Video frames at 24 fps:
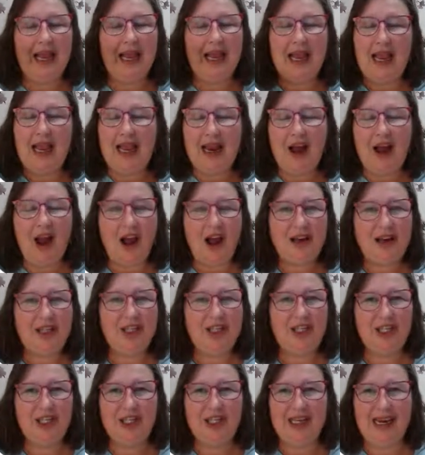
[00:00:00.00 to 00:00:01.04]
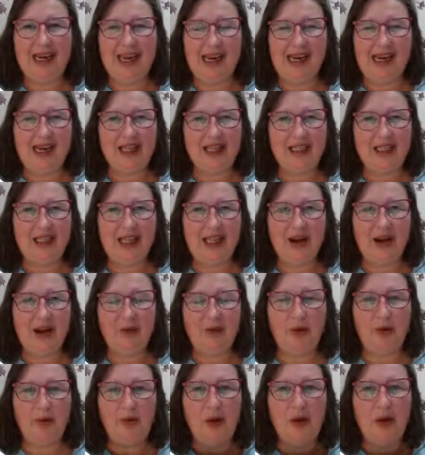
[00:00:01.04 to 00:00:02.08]
And oxygen can't get to that
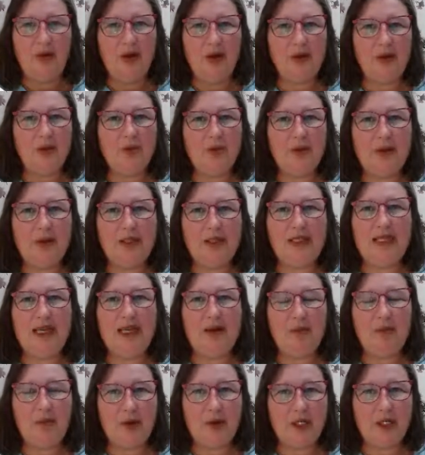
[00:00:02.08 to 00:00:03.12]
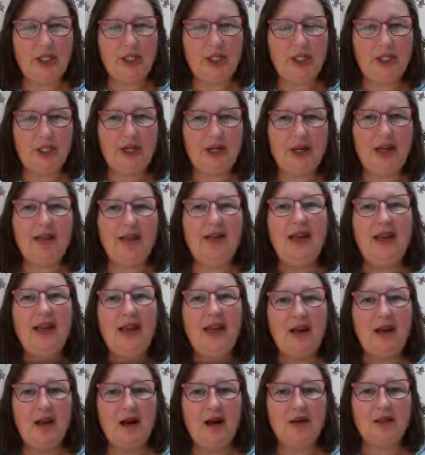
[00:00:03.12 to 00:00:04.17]
root ball. Those roots need moisture and they
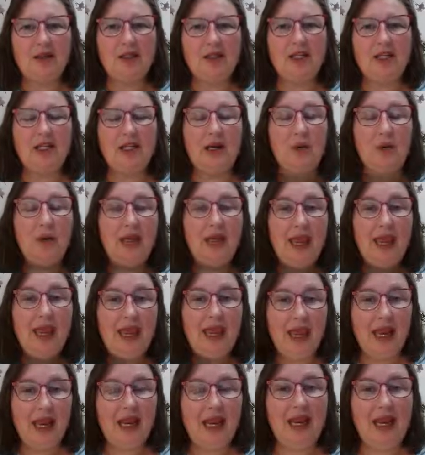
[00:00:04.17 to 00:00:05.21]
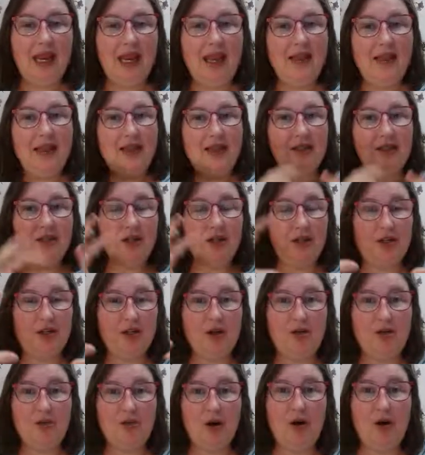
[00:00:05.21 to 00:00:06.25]
need oxygen. And when they can't get it, they start
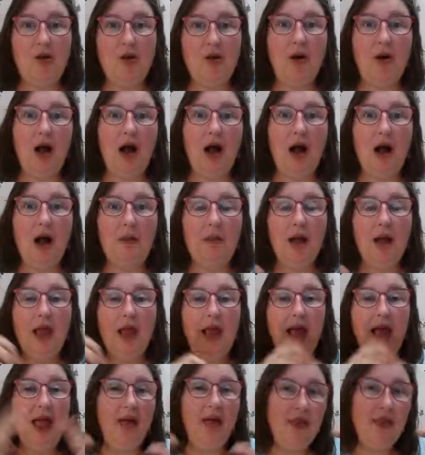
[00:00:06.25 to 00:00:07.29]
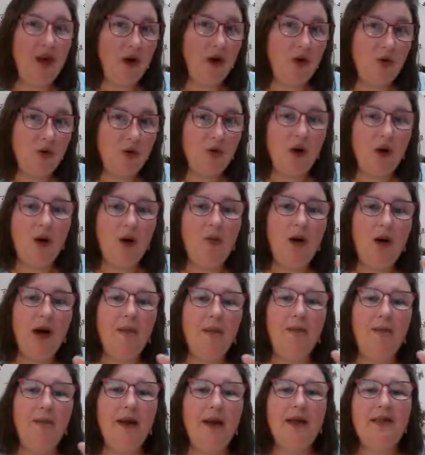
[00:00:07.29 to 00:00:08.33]
to grow up, and they'll grow
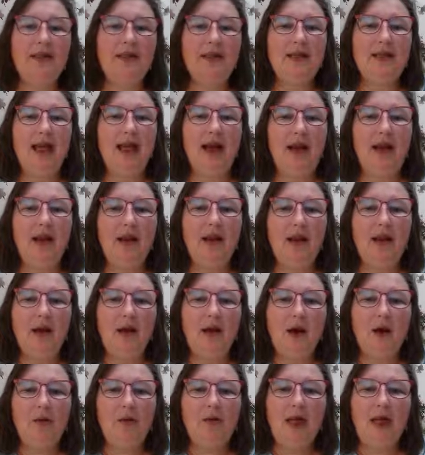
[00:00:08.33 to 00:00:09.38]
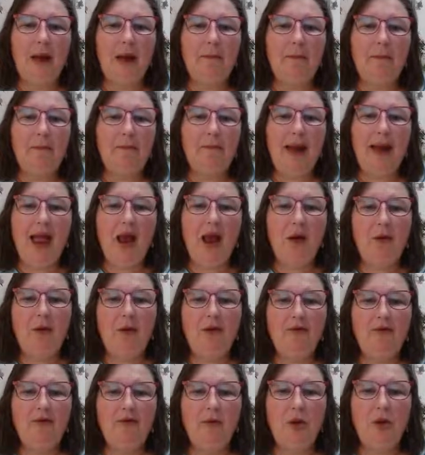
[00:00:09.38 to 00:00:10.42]
up into that
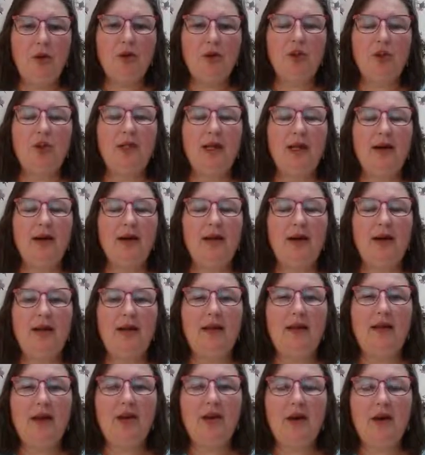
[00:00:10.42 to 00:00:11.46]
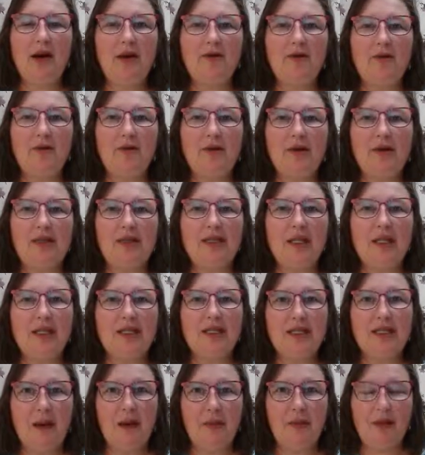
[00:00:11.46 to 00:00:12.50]
mound of mulch there, and then you have roots
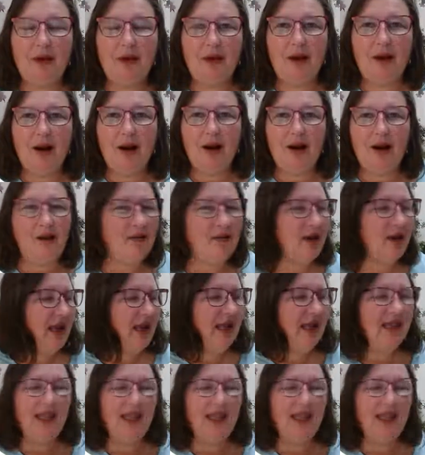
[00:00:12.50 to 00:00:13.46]
on top of the ground.